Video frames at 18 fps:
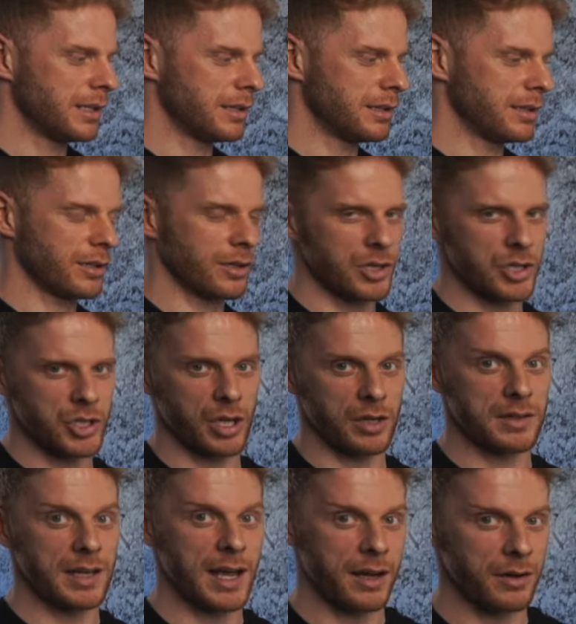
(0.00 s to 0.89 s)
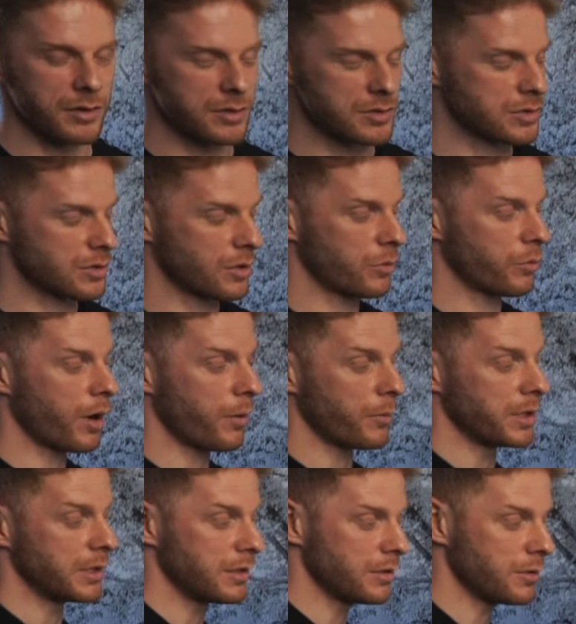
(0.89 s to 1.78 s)
They're going to shut down. So what
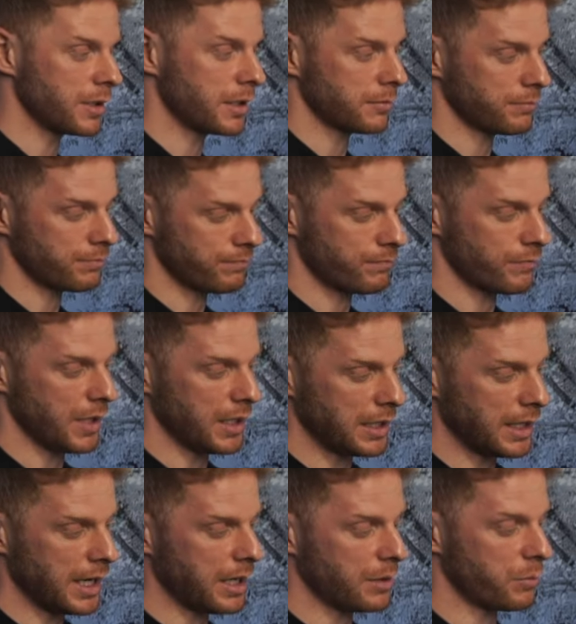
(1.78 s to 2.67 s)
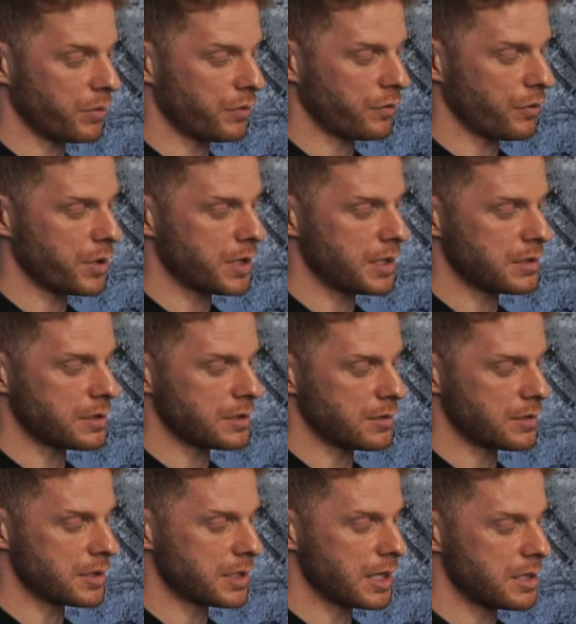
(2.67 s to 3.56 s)
we're doing, again, before these
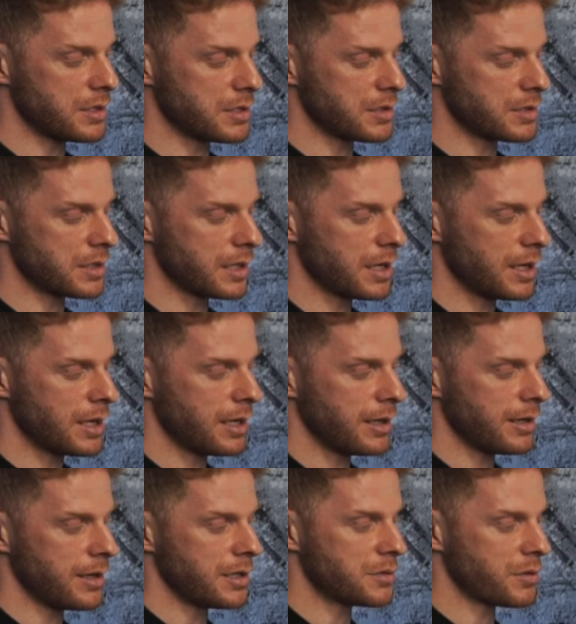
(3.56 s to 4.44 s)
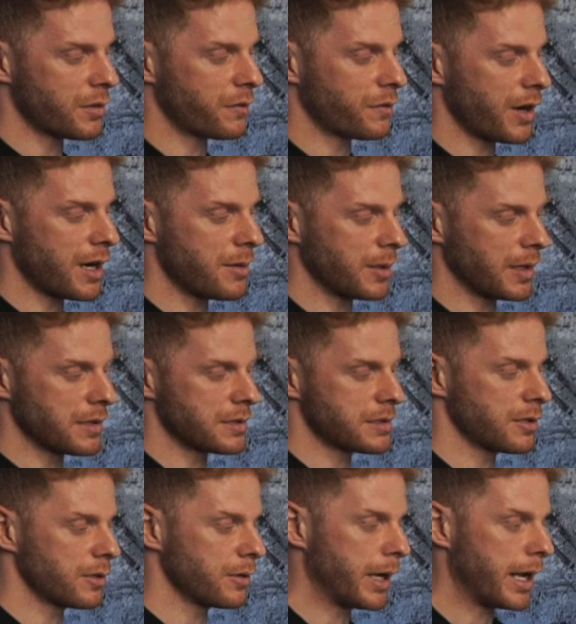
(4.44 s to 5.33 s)
two stages, is we're framing it.
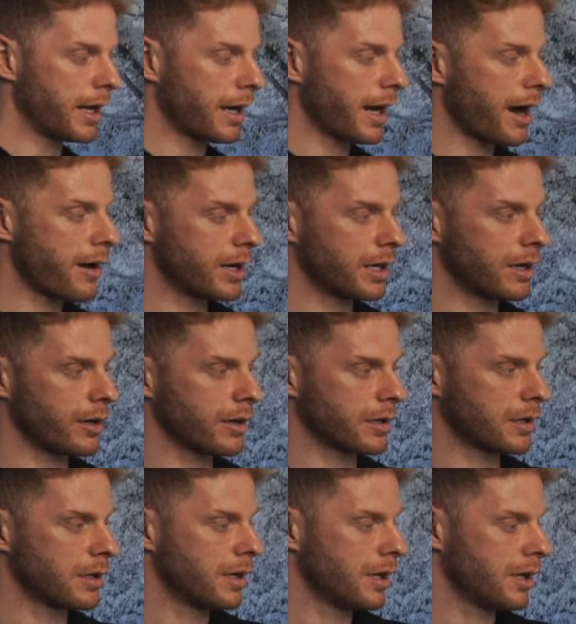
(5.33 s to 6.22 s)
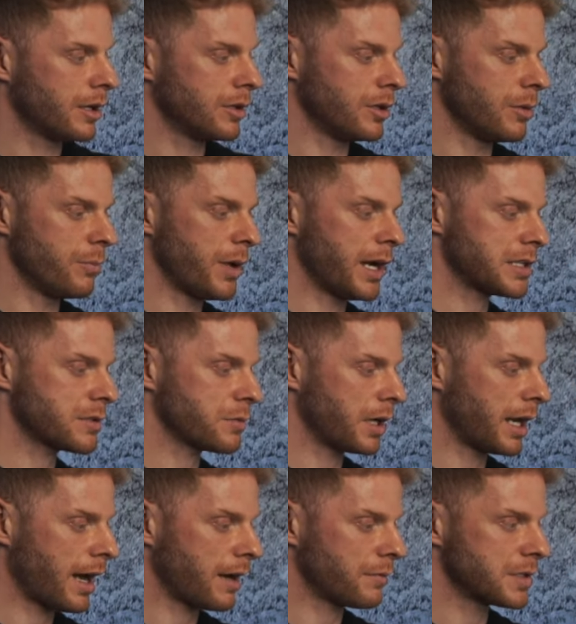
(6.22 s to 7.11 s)
So, hey, Larry, look, the best
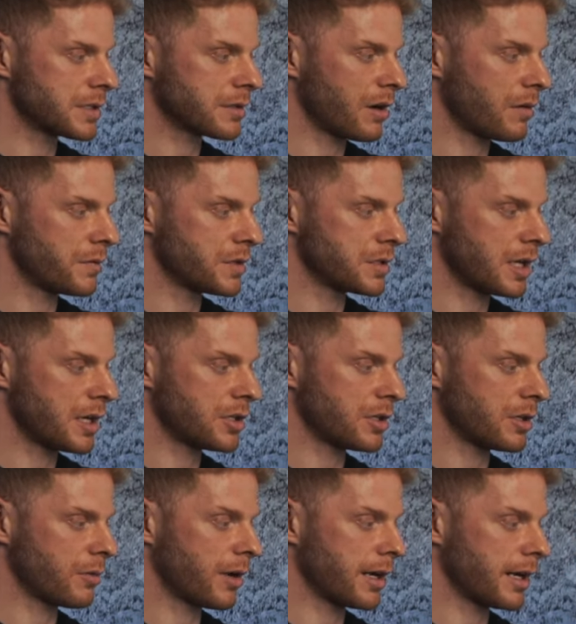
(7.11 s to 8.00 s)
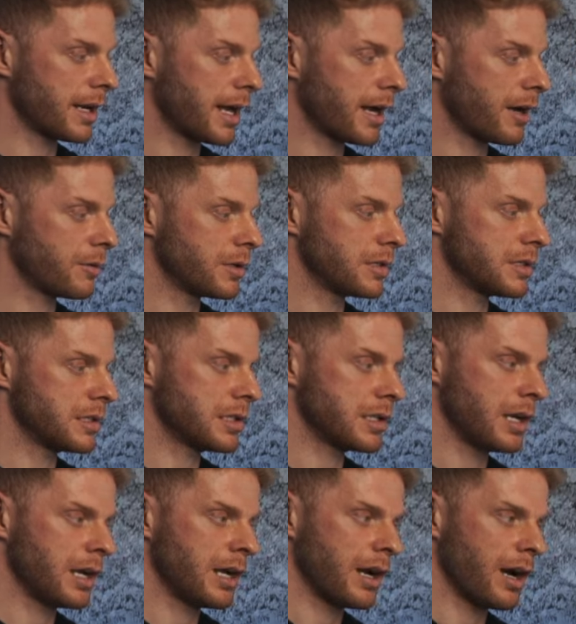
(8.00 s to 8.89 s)
way to have this conversation right now
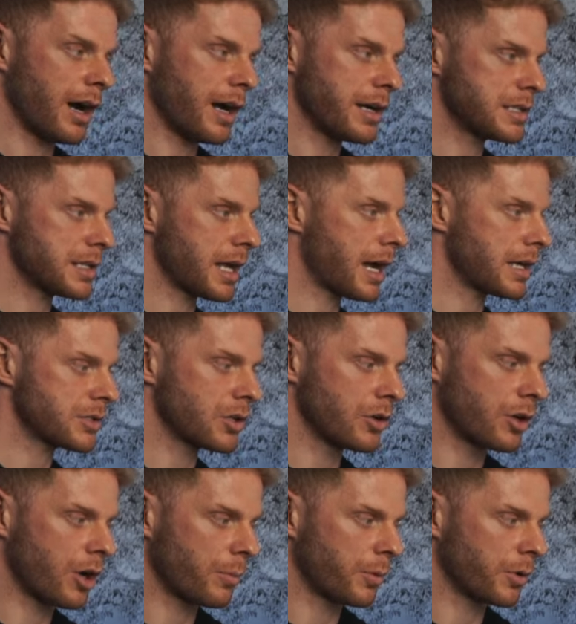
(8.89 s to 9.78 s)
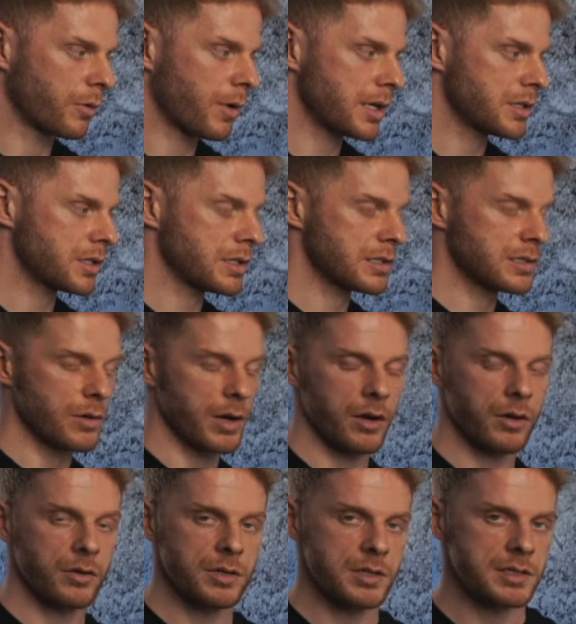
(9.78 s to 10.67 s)
is I just ask you a couple of questions so
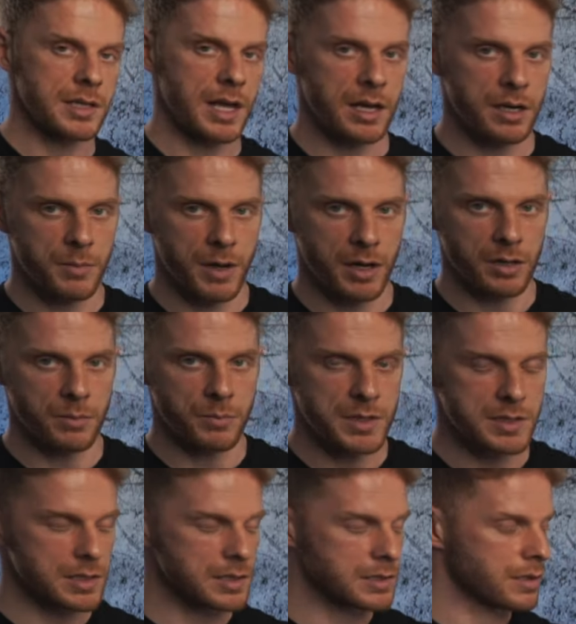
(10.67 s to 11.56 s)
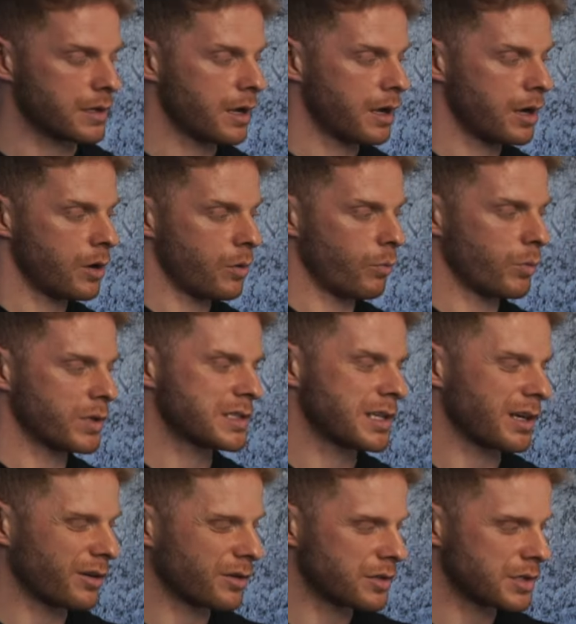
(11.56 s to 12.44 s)
I understand about your business.
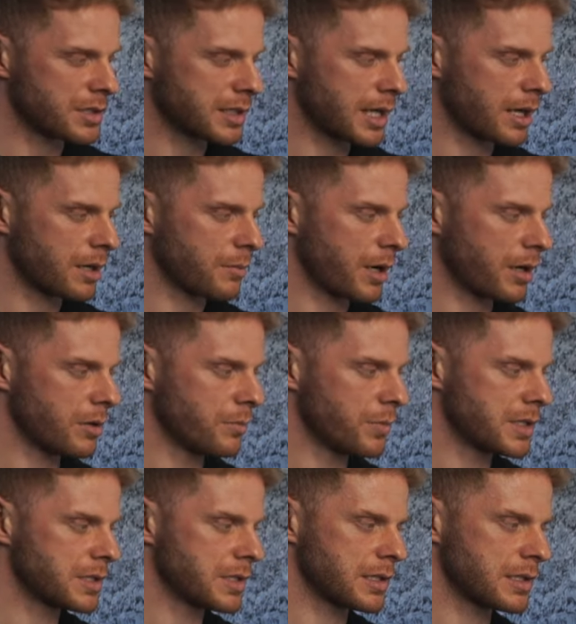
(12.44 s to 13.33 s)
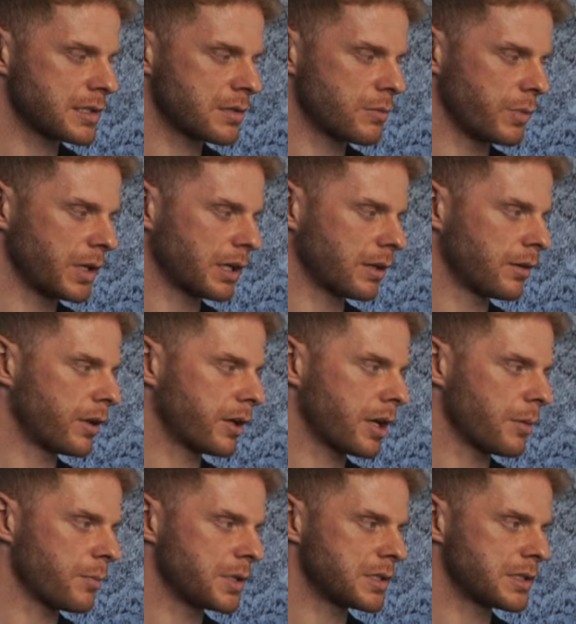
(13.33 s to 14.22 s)
Once I understand about your business, we can
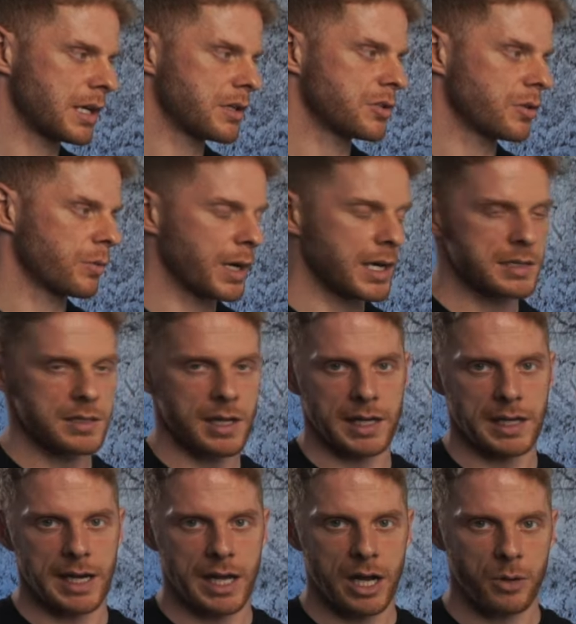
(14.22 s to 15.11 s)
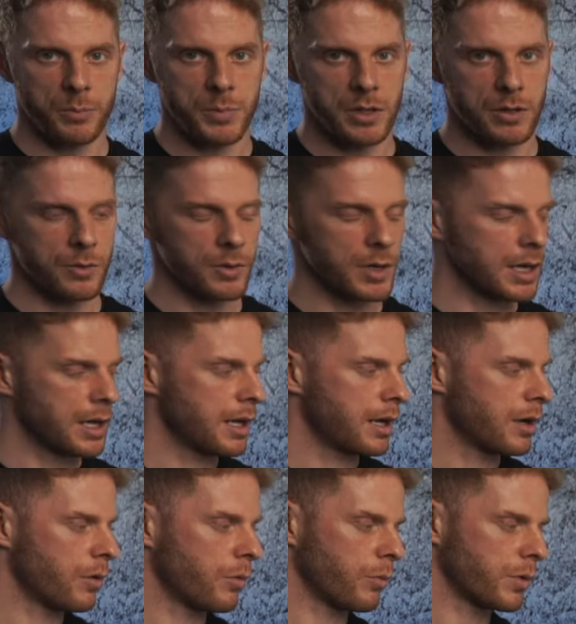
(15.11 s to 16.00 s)
look at potential ways I can help you.
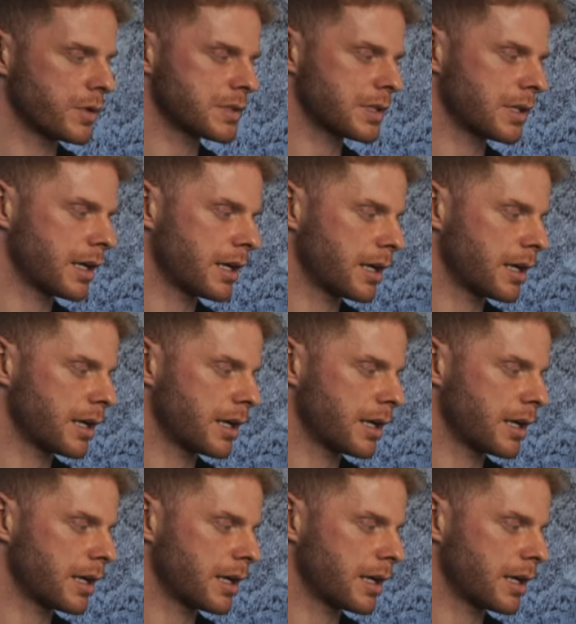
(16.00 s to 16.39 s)
Once